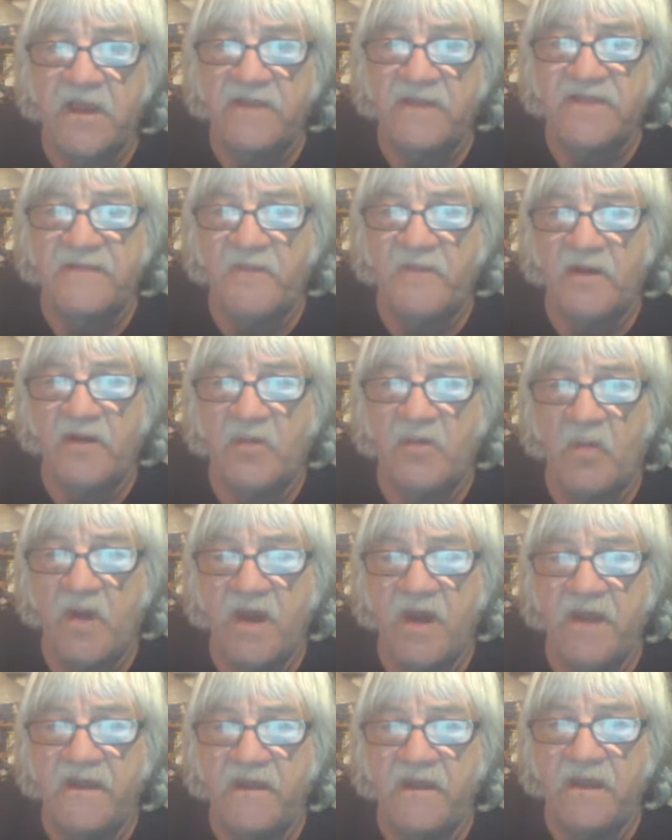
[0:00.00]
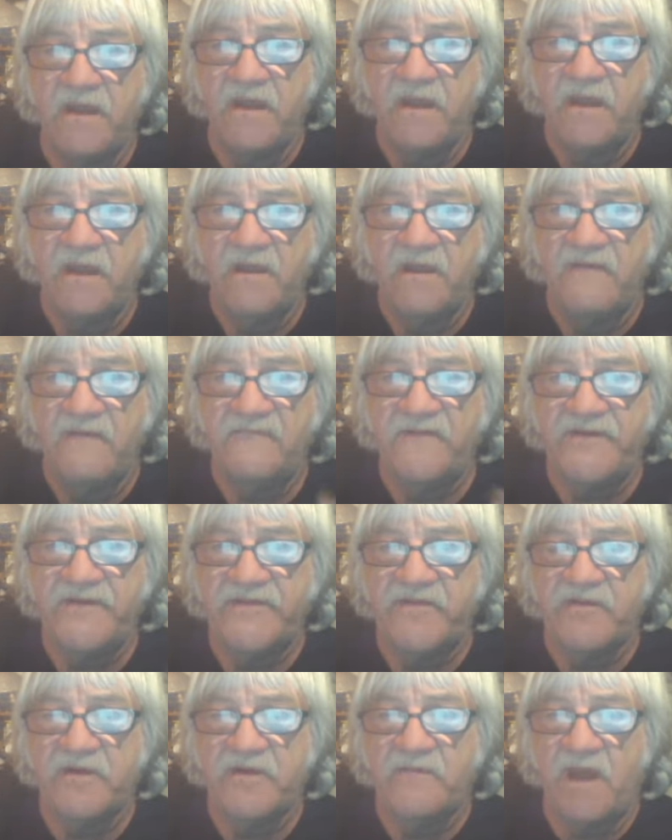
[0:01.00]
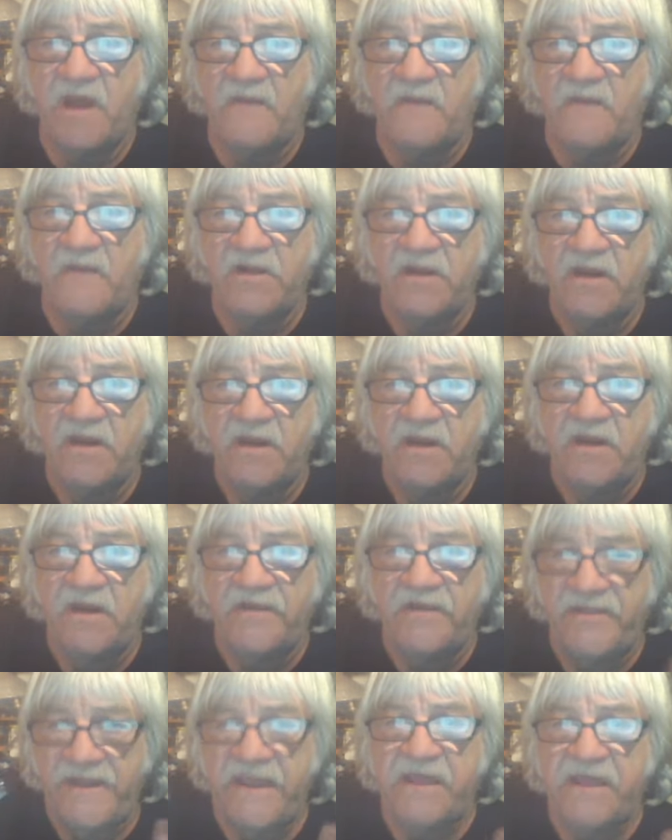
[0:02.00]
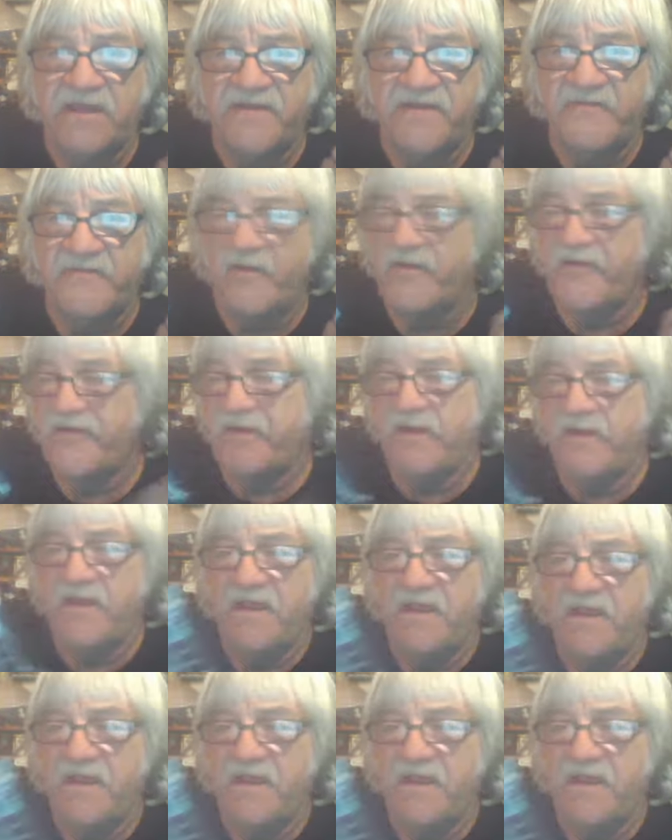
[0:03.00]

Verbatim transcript: the Mark One Ventura Bomber, the English version,